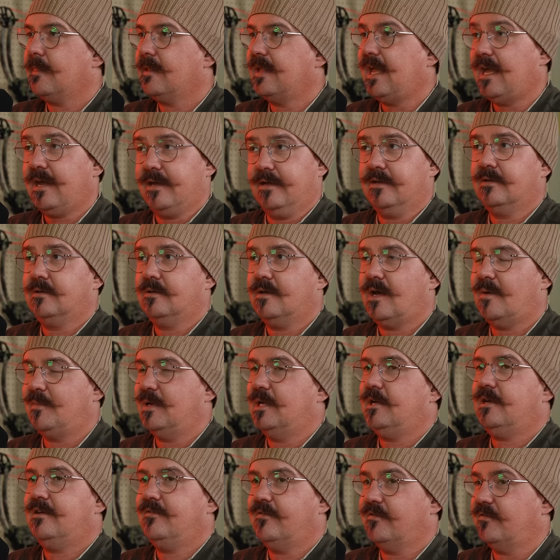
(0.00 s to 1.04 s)
Yeah, I mean,
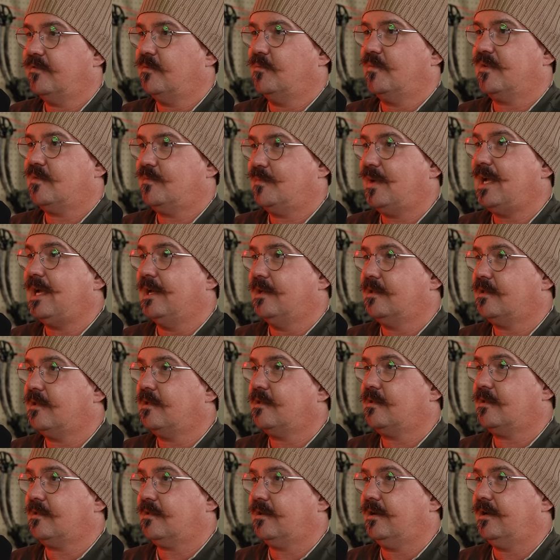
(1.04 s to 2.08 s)
not even from space.
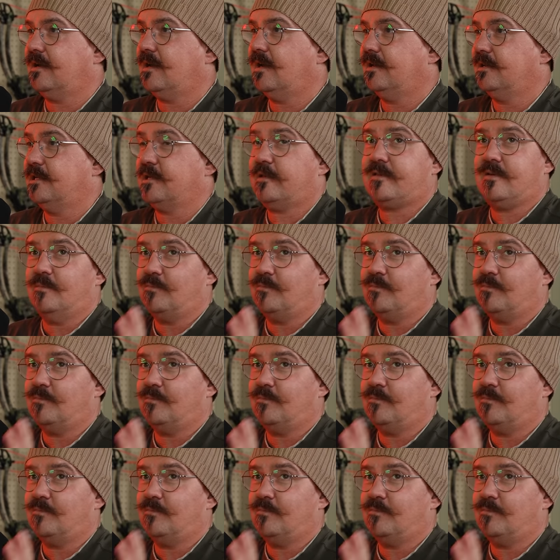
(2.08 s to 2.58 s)
This is like a, just a